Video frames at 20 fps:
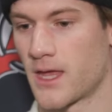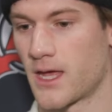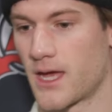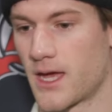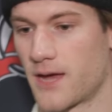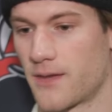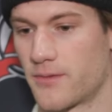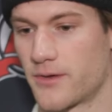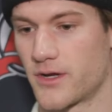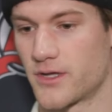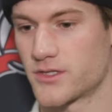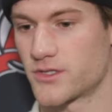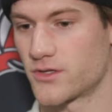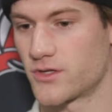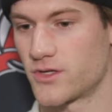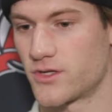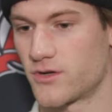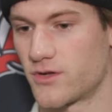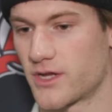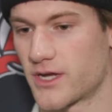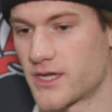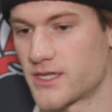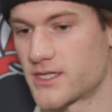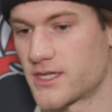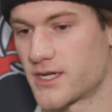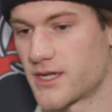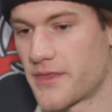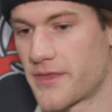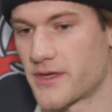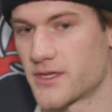but also, you know, like I
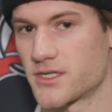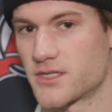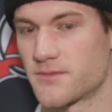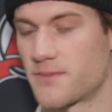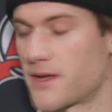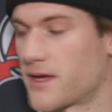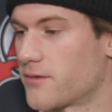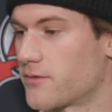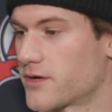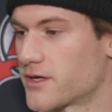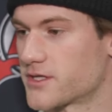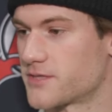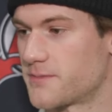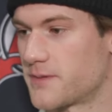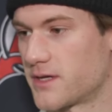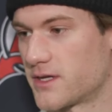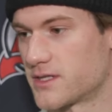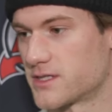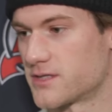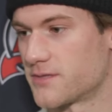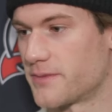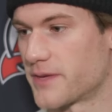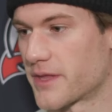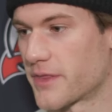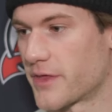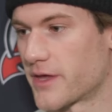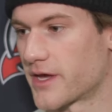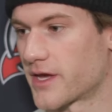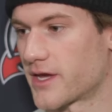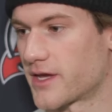said, I think just playing with our speed is a big
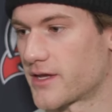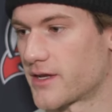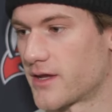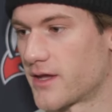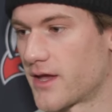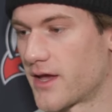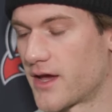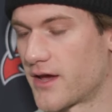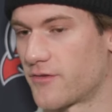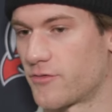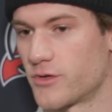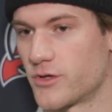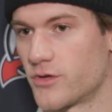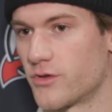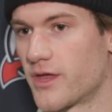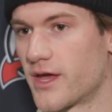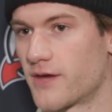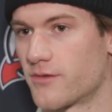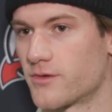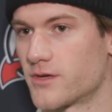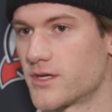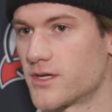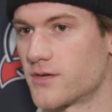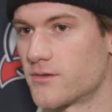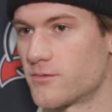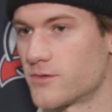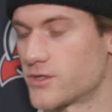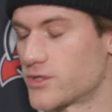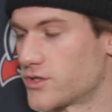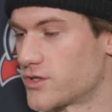thing, and if we do that, we
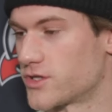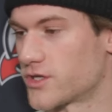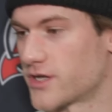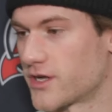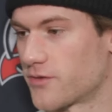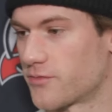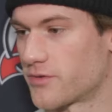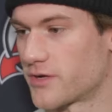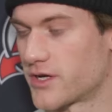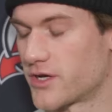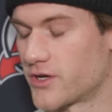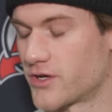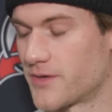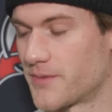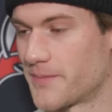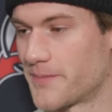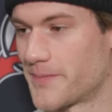should turn out pretty good.